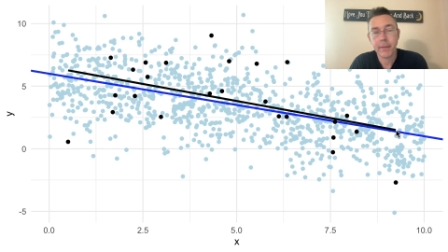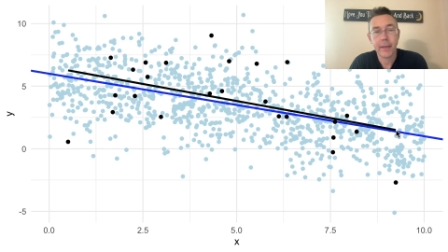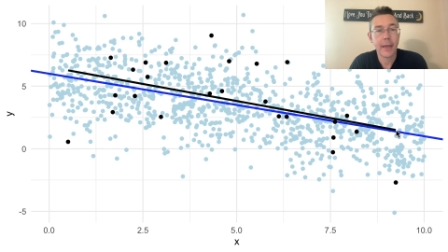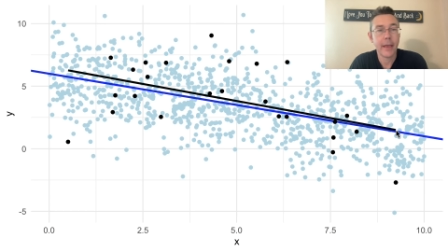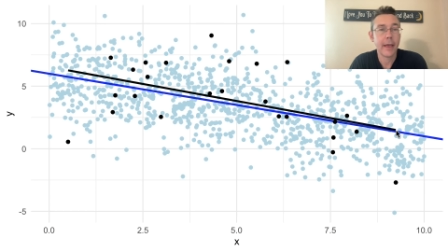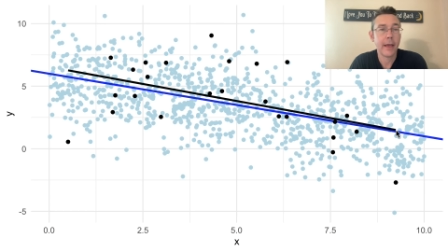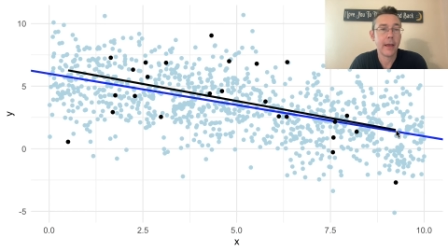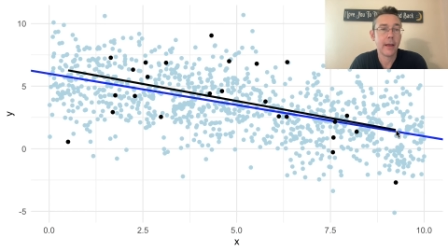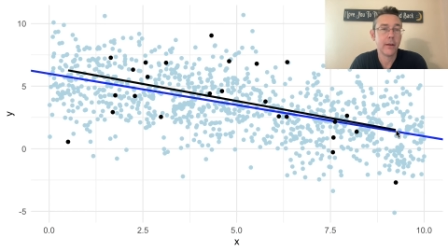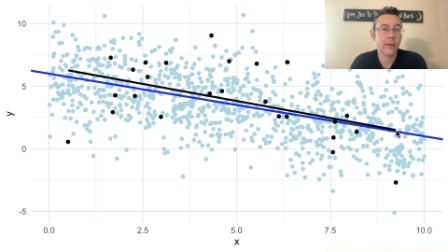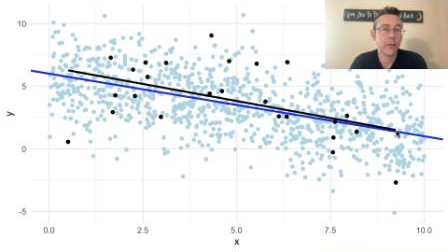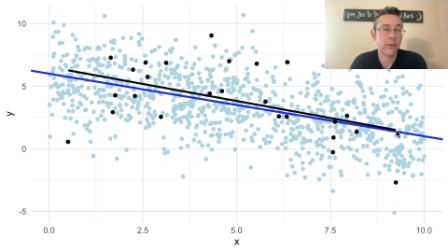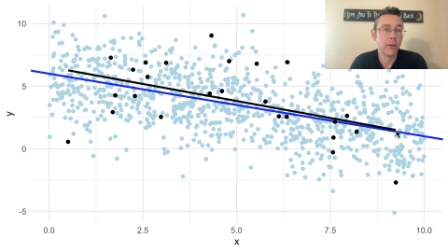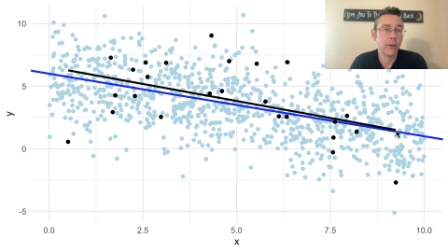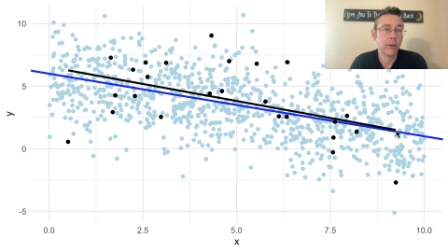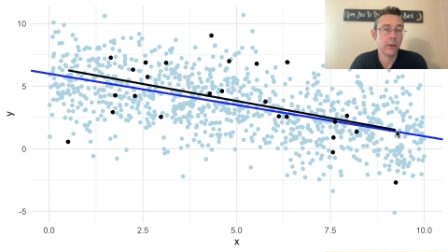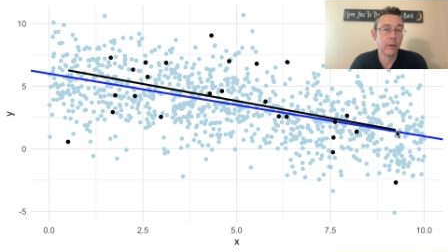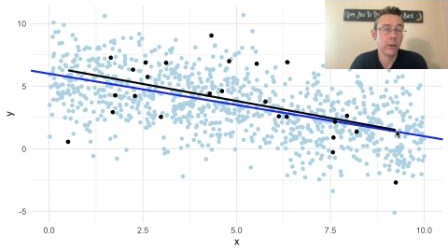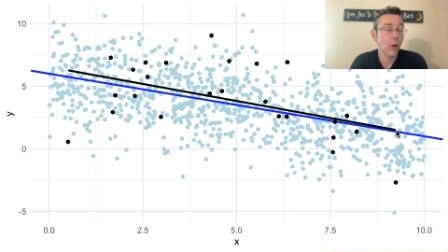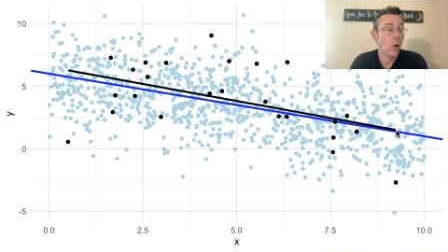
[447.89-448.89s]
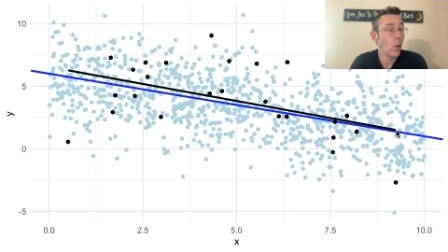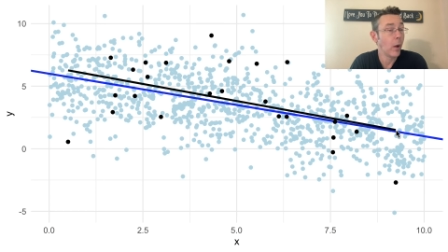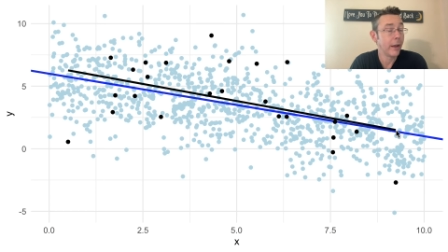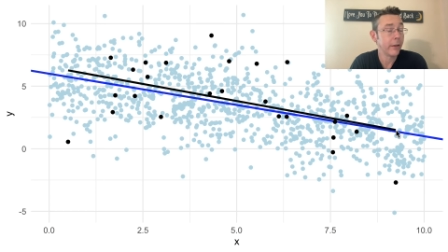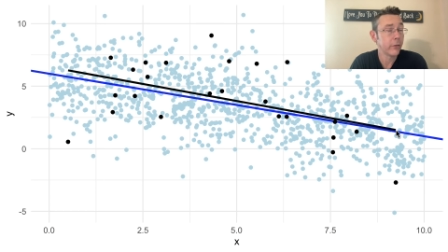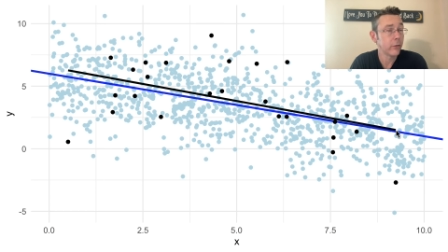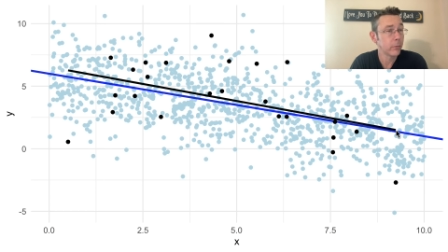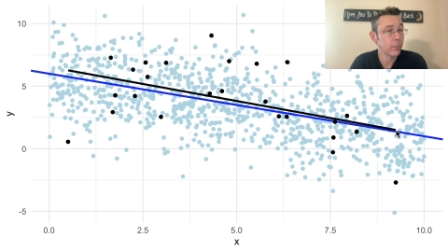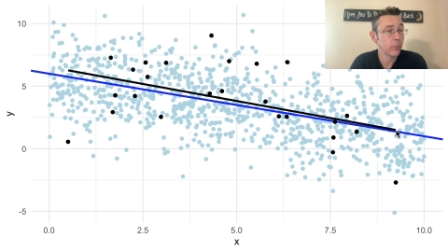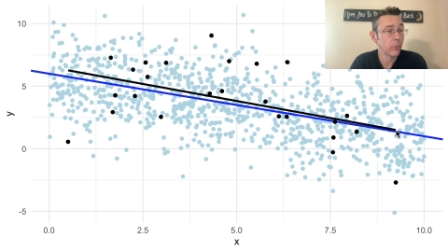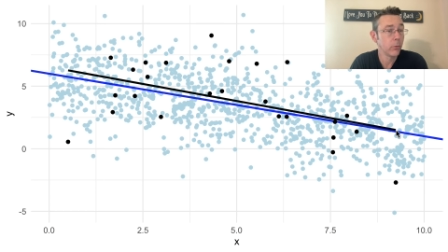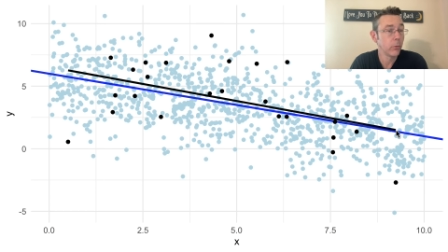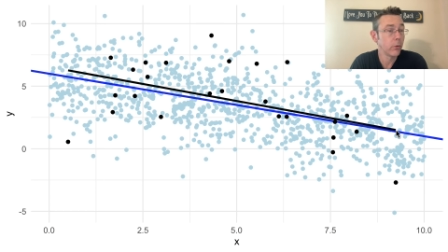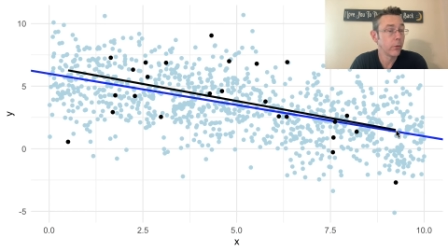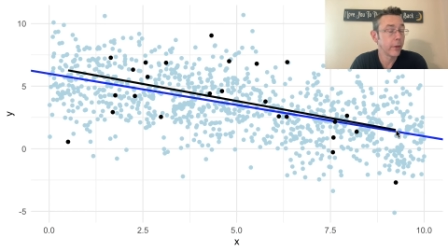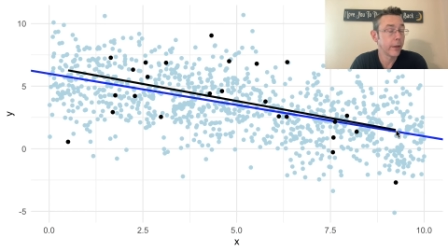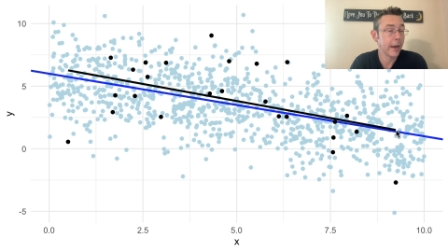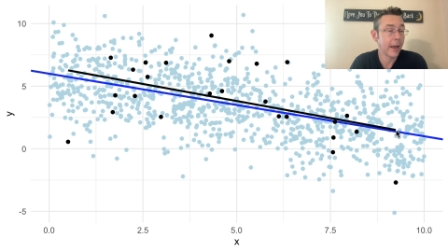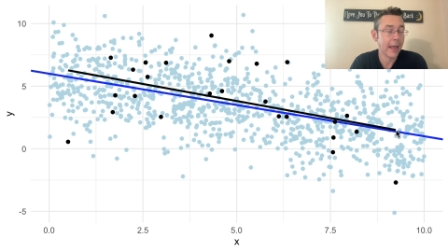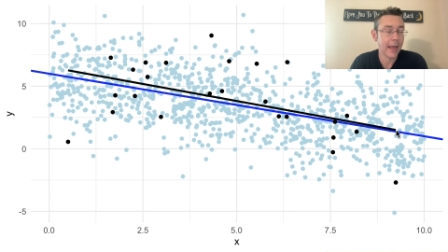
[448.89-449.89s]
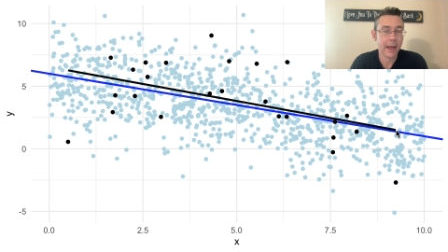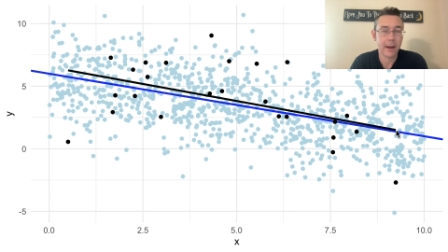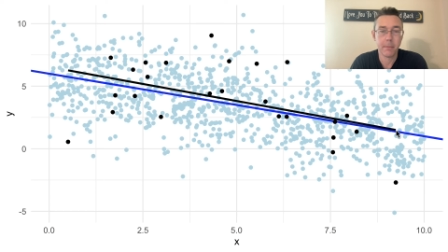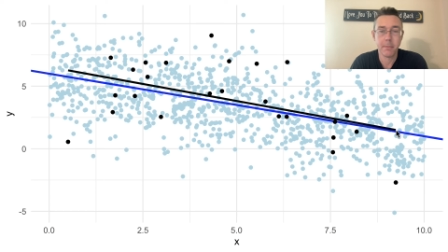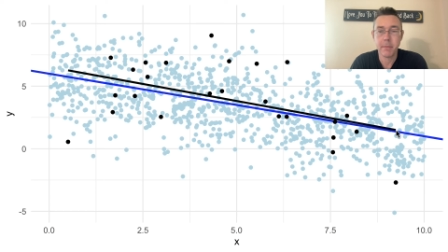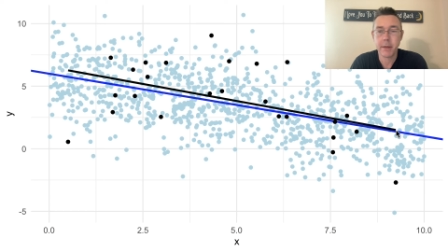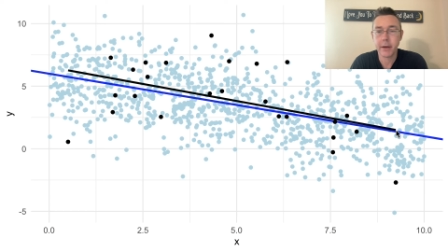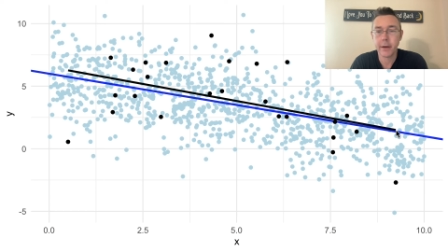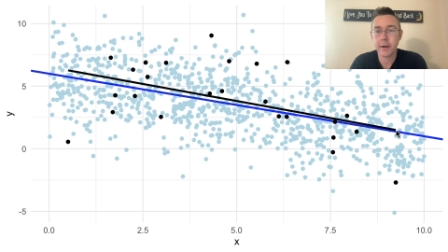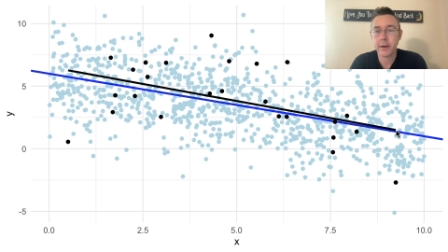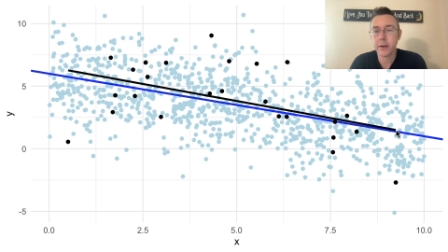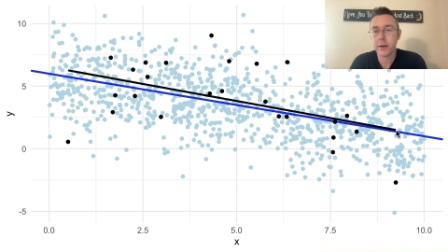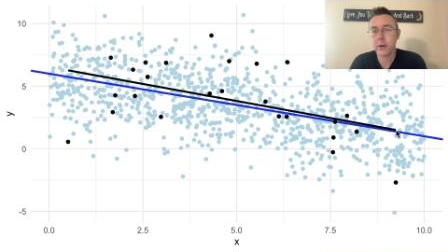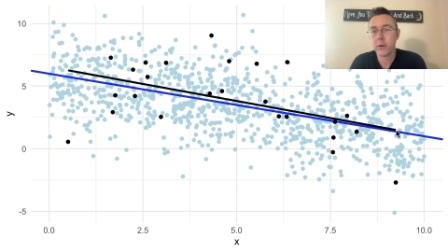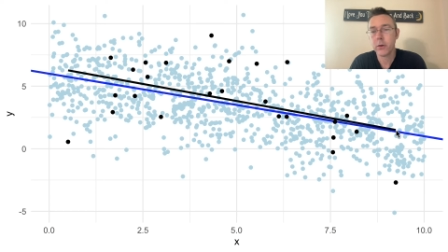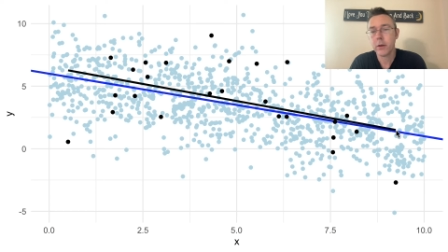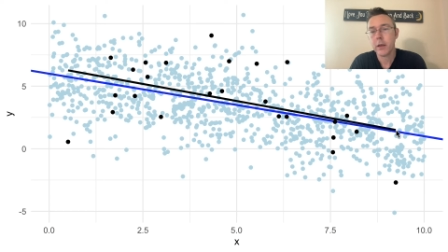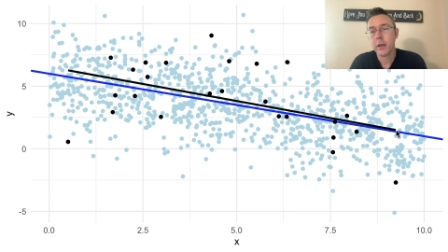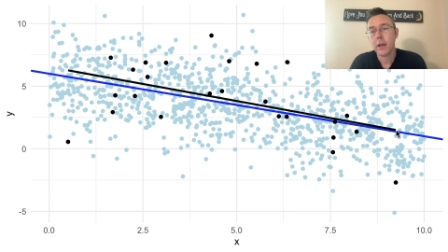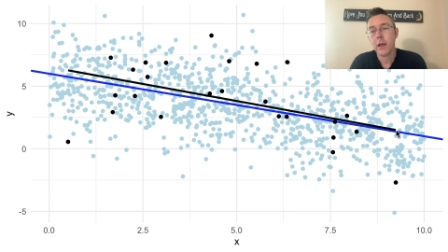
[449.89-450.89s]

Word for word: and the loess smoother that I had a minute ago